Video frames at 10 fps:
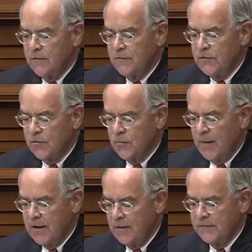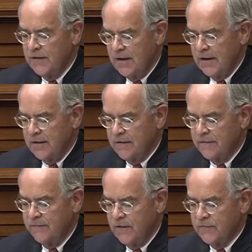Do your mail
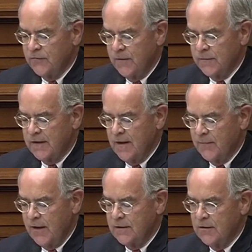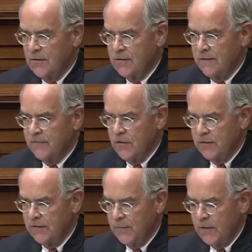delays fit Trump's campaign goal of
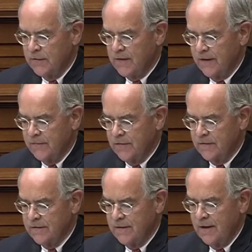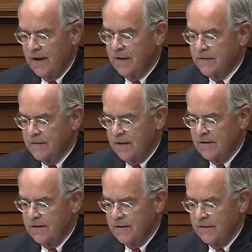hurting the post office, as
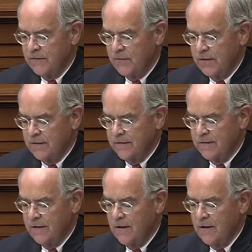stated in his tweets?